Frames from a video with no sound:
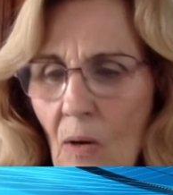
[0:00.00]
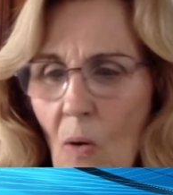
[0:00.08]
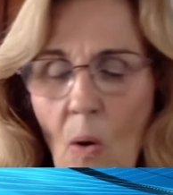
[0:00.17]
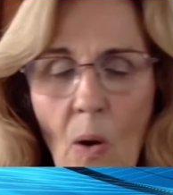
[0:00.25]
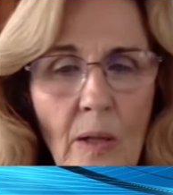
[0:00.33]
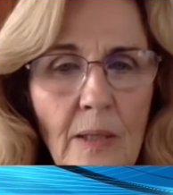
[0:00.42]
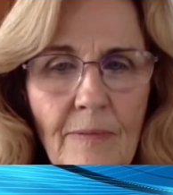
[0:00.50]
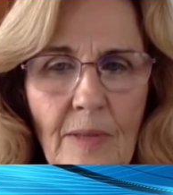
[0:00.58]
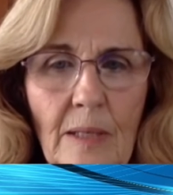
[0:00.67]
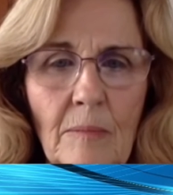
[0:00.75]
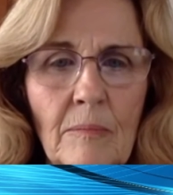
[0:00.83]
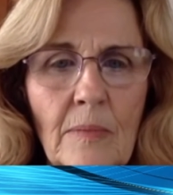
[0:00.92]
all of
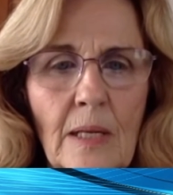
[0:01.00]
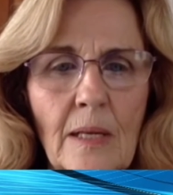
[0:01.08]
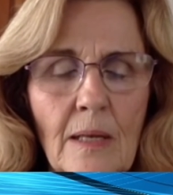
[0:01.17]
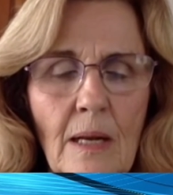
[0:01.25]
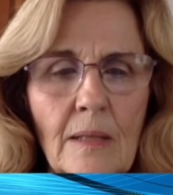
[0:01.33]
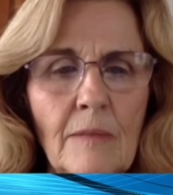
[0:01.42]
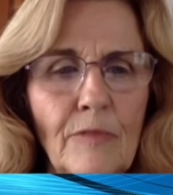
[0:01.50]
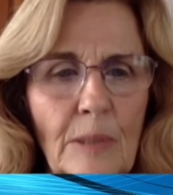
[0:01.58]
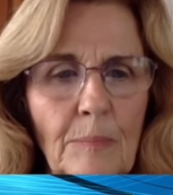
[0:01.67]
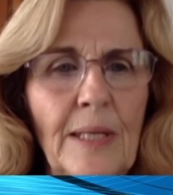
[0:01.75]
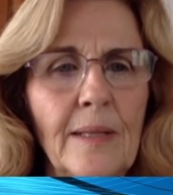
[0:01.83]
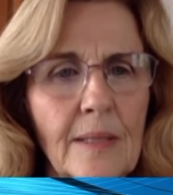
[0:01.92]
them kind of
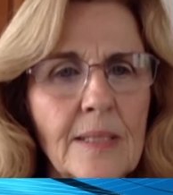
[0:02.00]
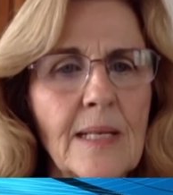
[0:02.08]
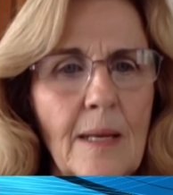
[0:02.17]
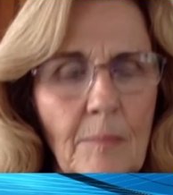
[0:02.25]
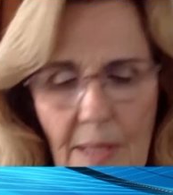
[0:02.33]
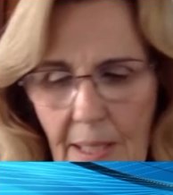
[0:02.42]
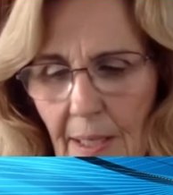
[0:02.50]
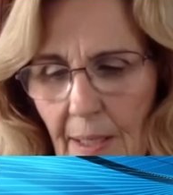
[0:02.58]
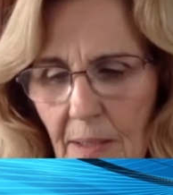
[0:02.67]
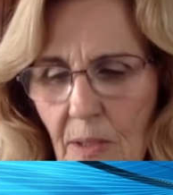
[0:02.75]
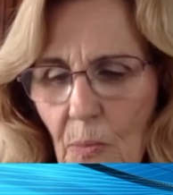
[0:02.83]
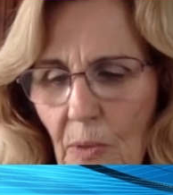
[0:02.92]
repeat the same
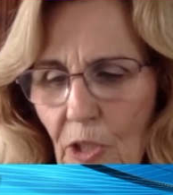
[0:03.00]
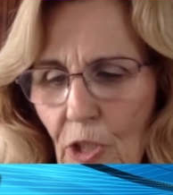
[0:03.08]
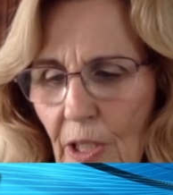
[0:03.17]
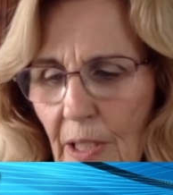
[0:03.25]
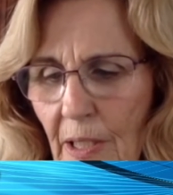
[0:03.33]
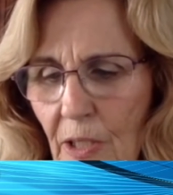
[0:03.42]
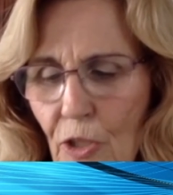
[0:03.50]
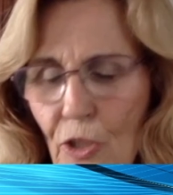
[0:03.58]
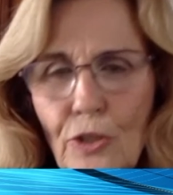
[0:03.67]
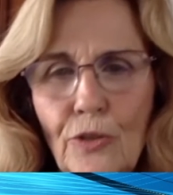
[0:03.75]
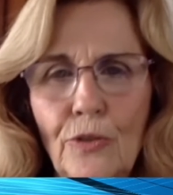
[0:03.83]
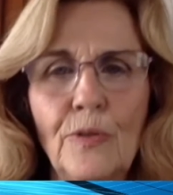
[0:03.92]
things which is
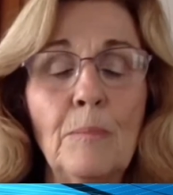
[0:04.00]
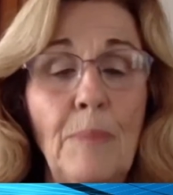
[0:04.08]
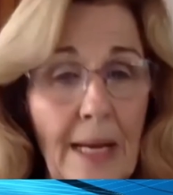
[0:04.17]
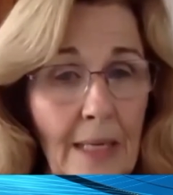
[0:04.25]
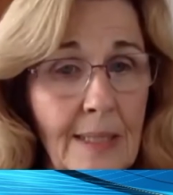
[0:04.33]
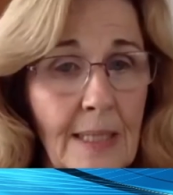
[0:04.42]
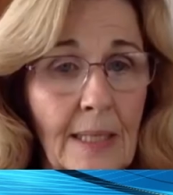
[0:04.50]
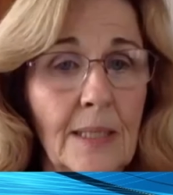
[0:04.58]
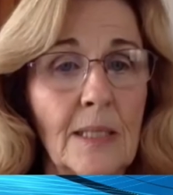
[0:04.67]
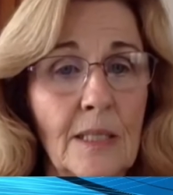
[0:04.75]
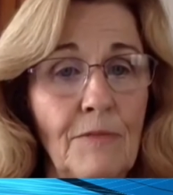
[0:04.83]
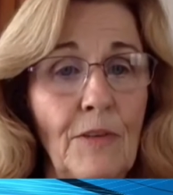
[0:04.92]
to the
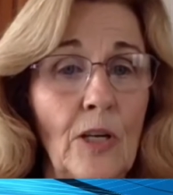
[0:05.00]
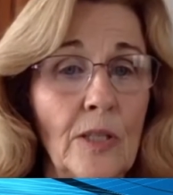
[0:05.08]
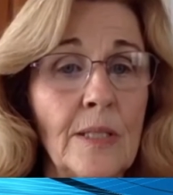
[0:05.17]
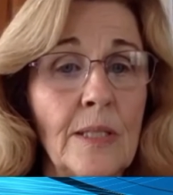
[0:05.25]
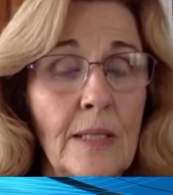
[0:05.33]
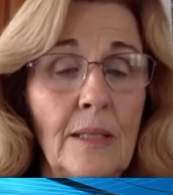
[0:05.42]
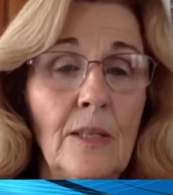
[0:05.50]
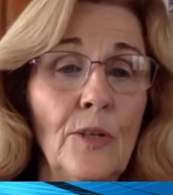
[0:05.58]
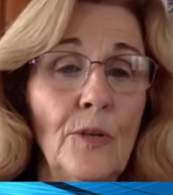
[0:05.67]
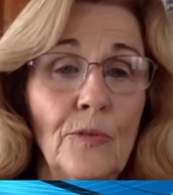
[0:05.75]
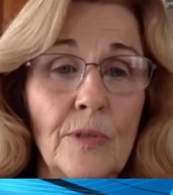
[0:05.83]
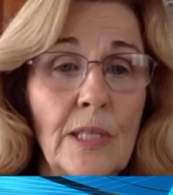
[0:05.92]
basics as far as you know